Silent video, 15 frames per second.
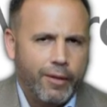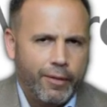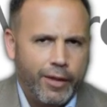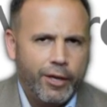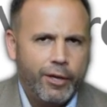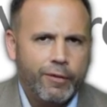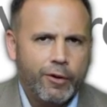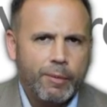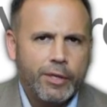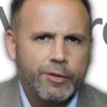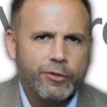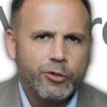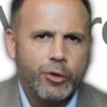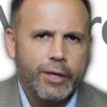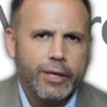Thank you very much
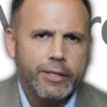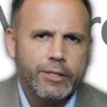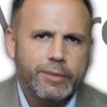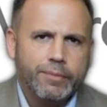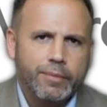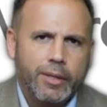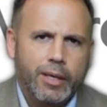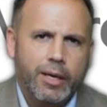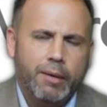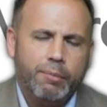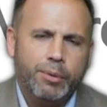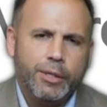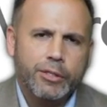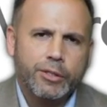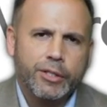for joining us.
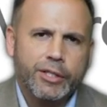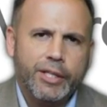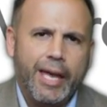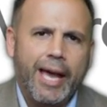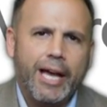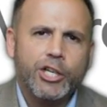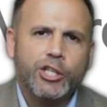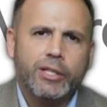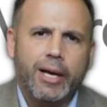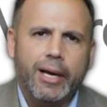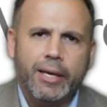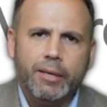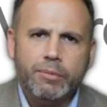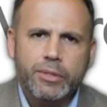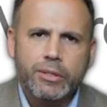Please look at the action
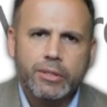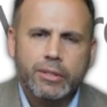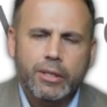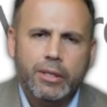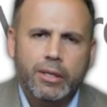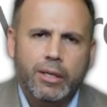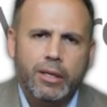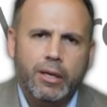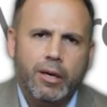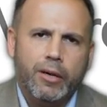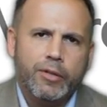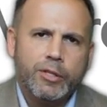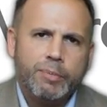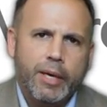items on this